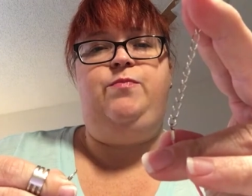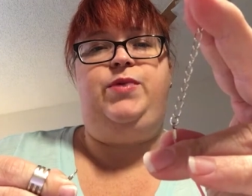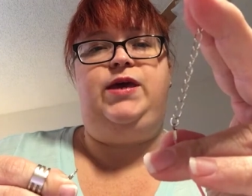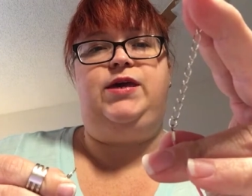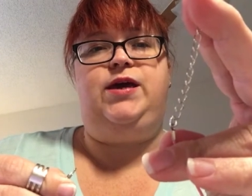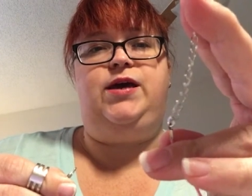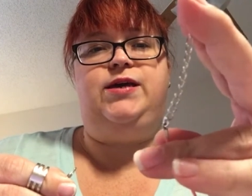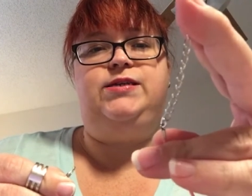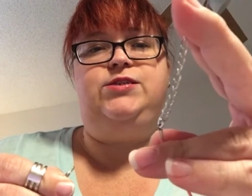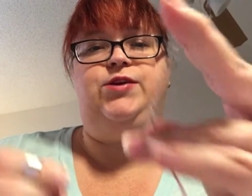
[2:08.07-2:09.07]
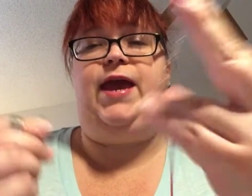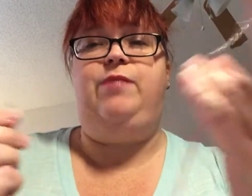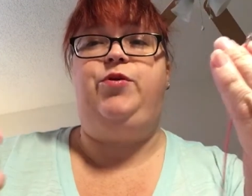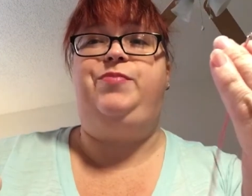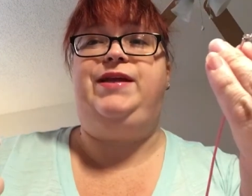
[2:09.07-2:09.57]
because you
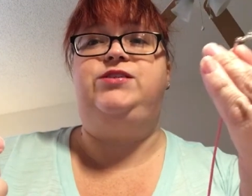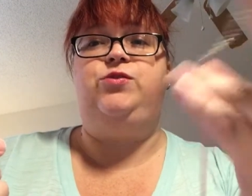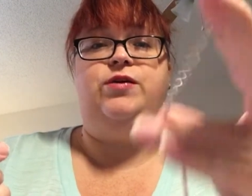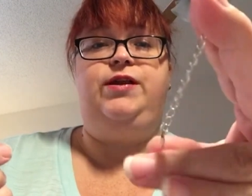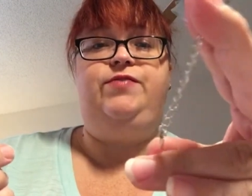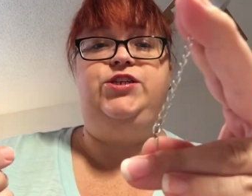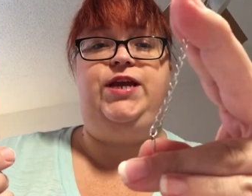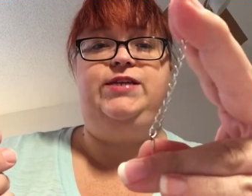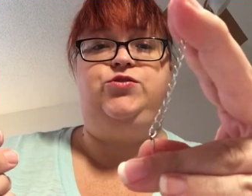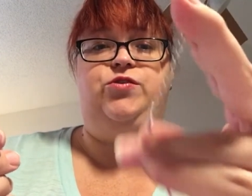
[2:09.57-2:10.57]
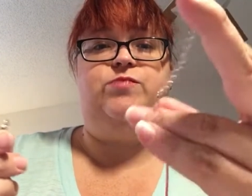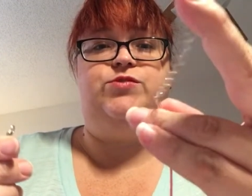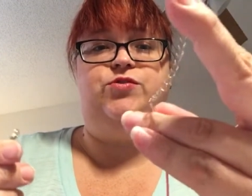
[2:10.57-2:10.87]
can't put beads on if the chains are on them.